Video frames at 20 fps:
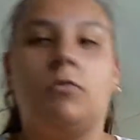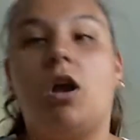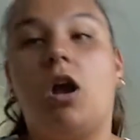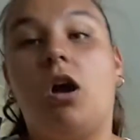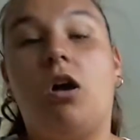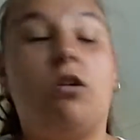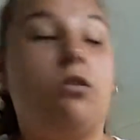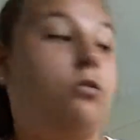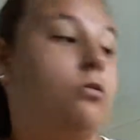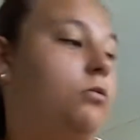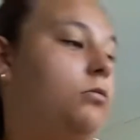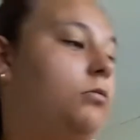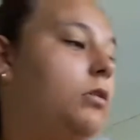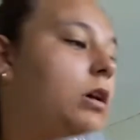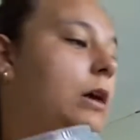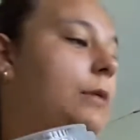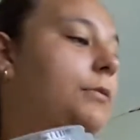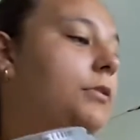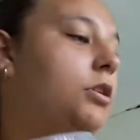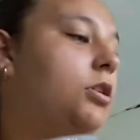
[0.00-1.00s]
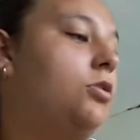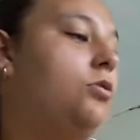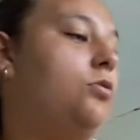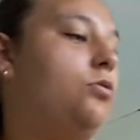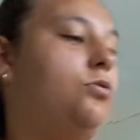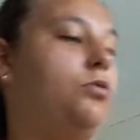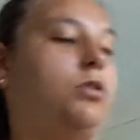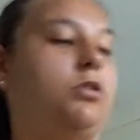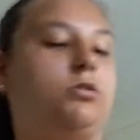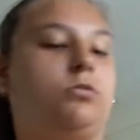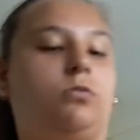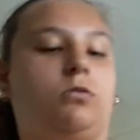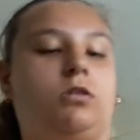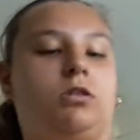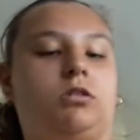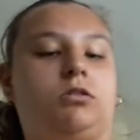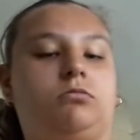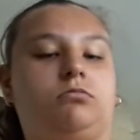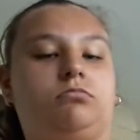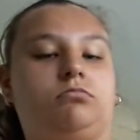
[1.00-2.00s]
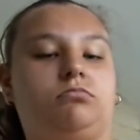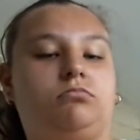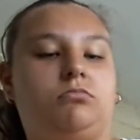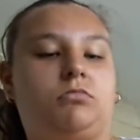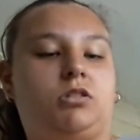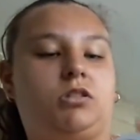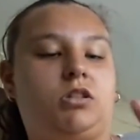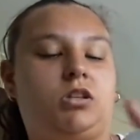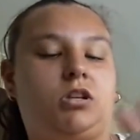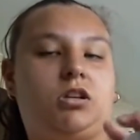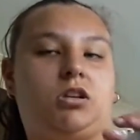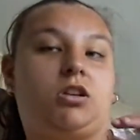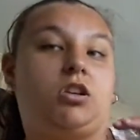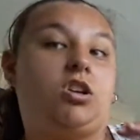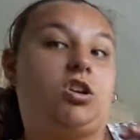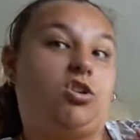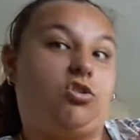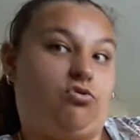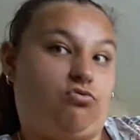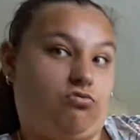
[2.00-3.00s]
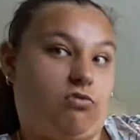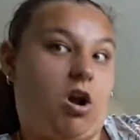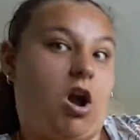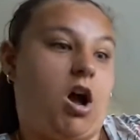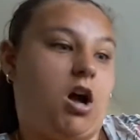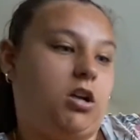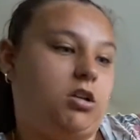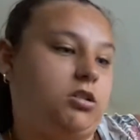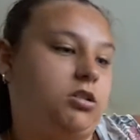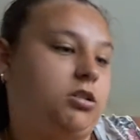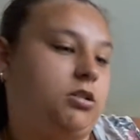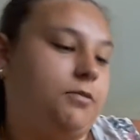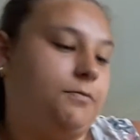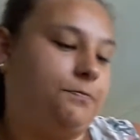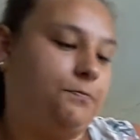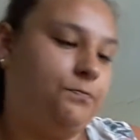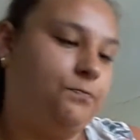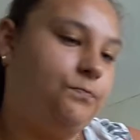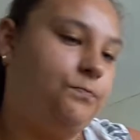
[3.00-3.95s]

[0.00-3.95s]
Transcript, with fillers: i oh, I'm gonna call this one grass.